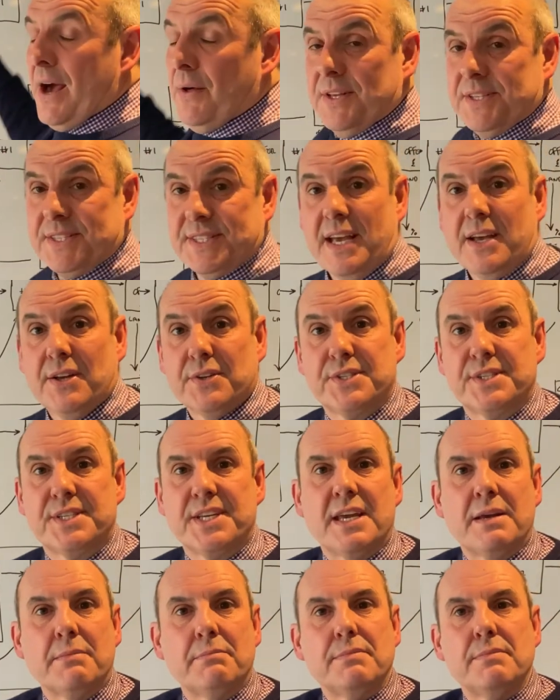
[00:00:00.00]
the sales
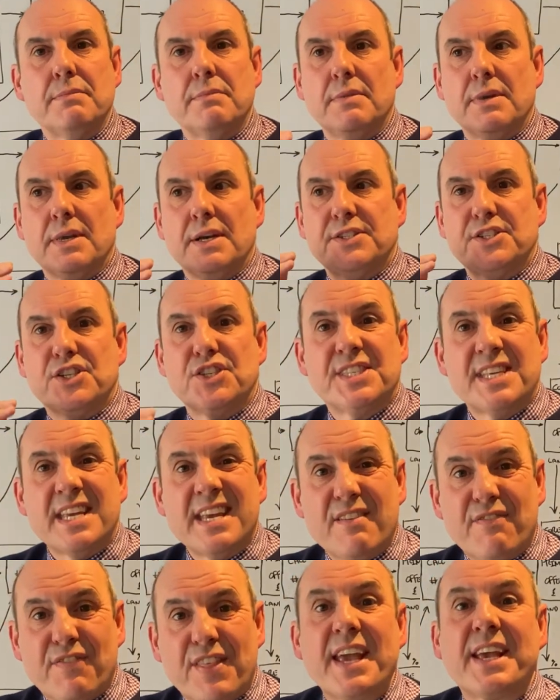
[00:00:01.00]
team to see
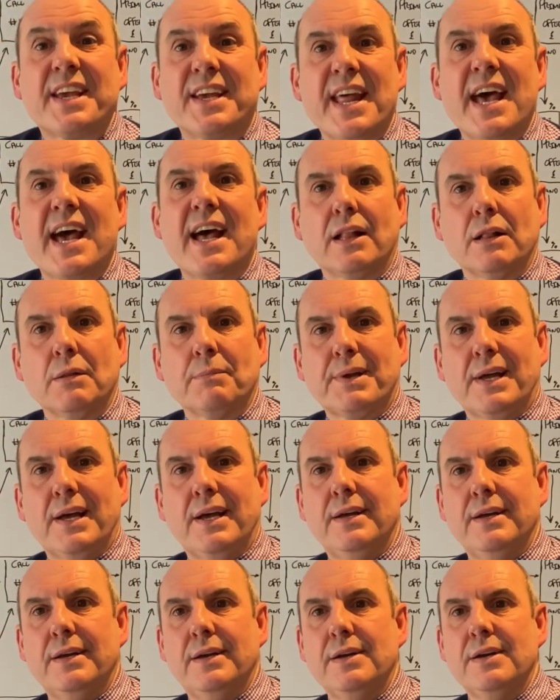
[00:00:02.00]
if they can help.
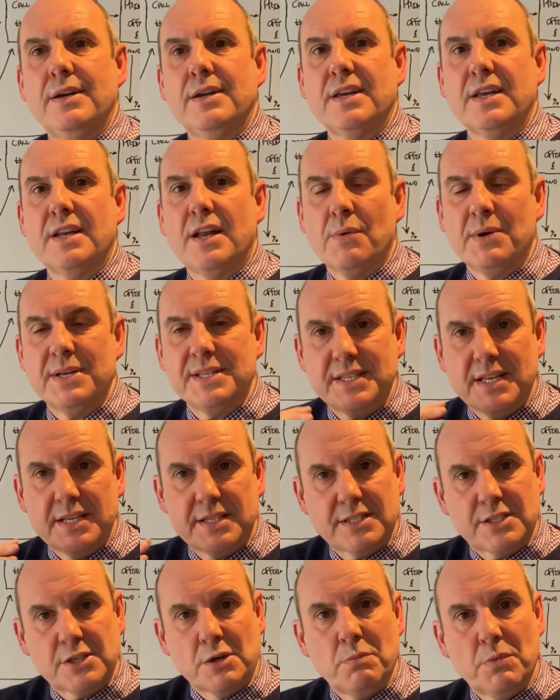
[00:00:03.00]
You know, is this
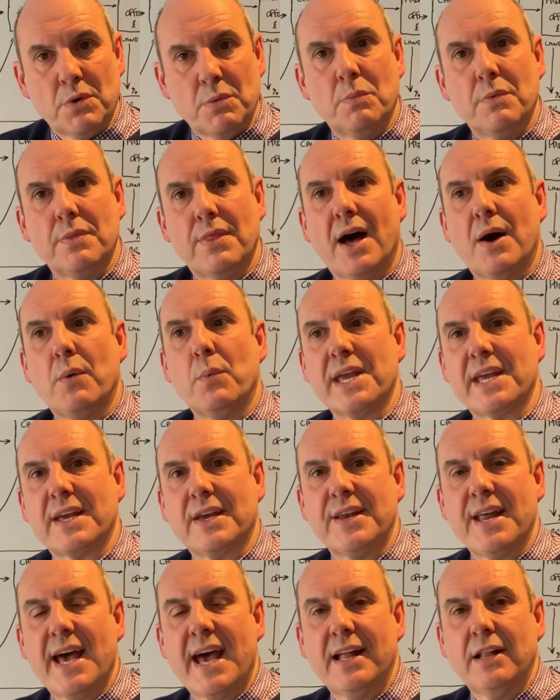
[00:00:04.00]
someone that we
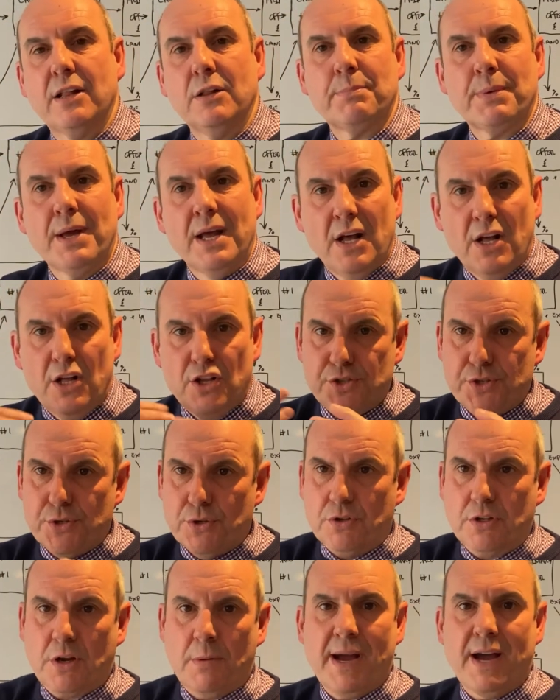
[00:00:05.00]
can help?
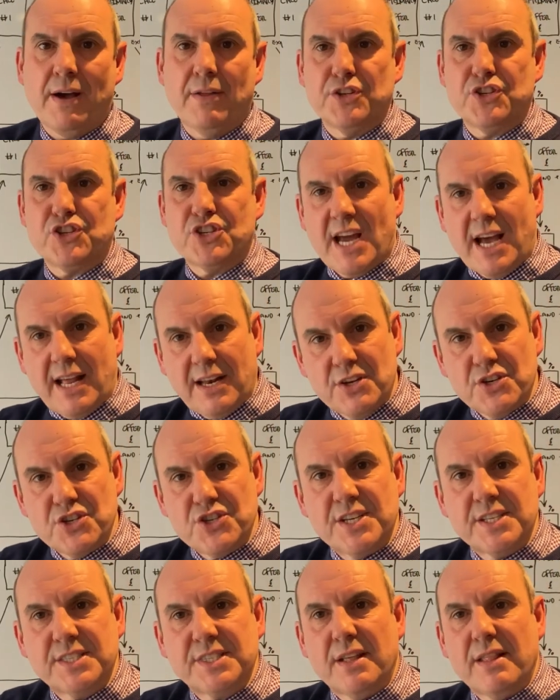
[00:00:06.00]
Talk about the
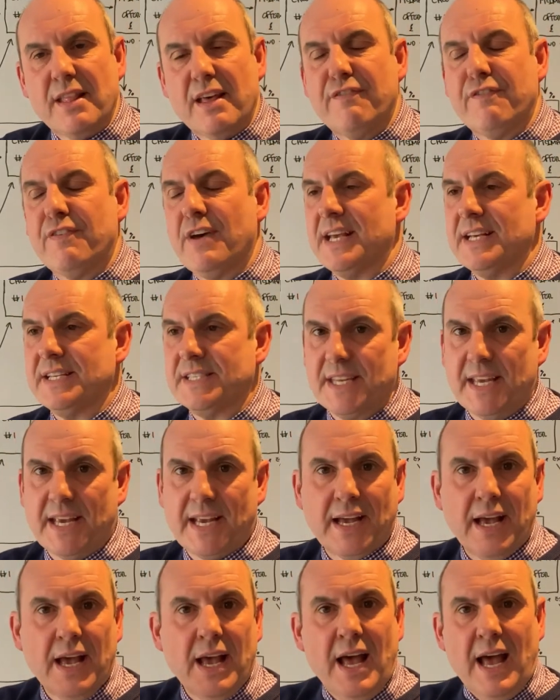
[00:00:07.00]
challenges that they're facing,
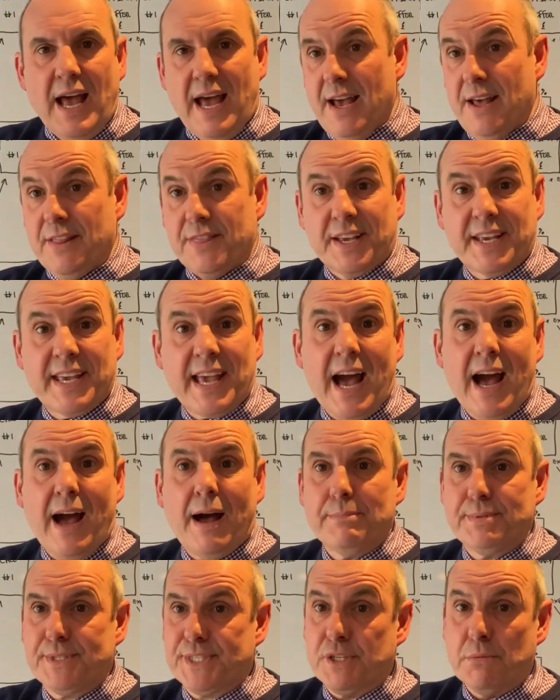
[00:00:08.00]
the
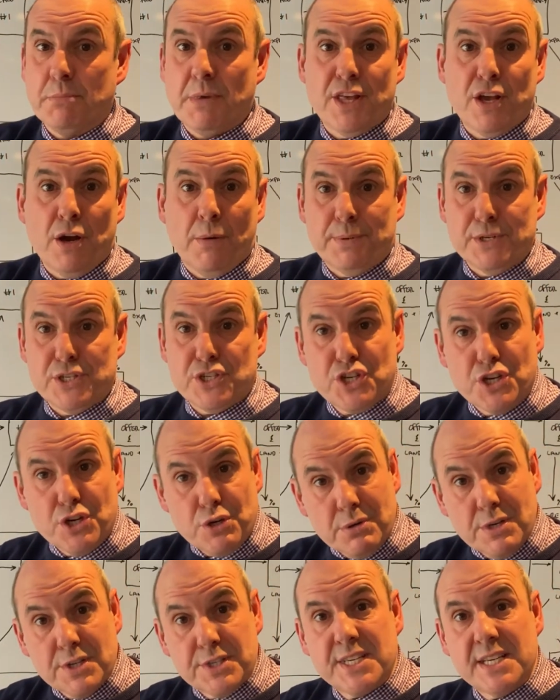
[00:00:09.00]
gaps, some of the
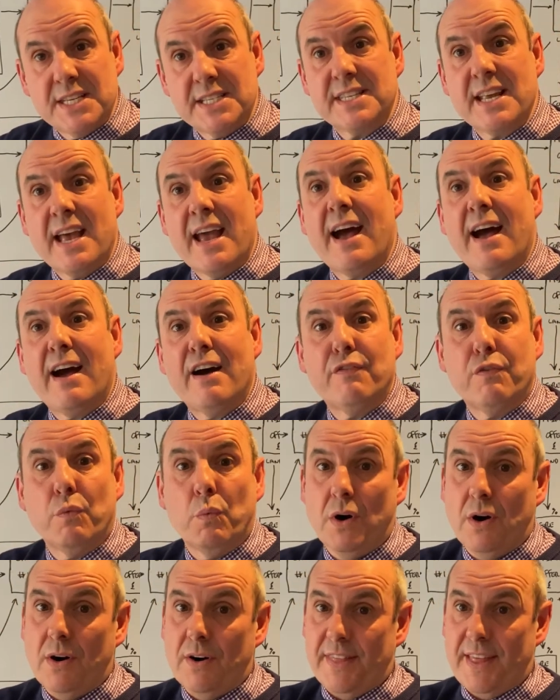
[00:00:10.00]
opportunities they have,
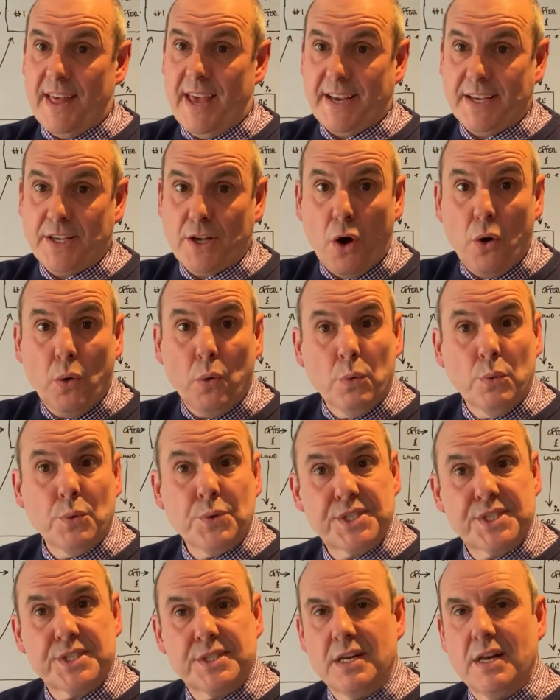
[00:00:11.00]
what are their
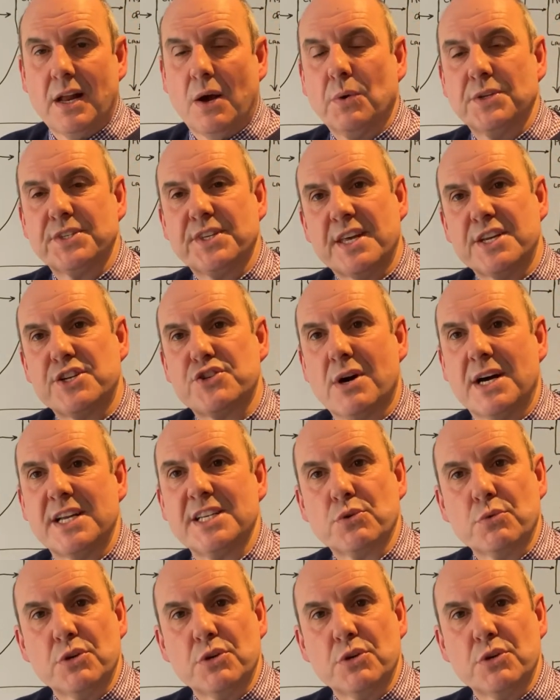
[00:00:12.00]
goals, you know, what are they trying to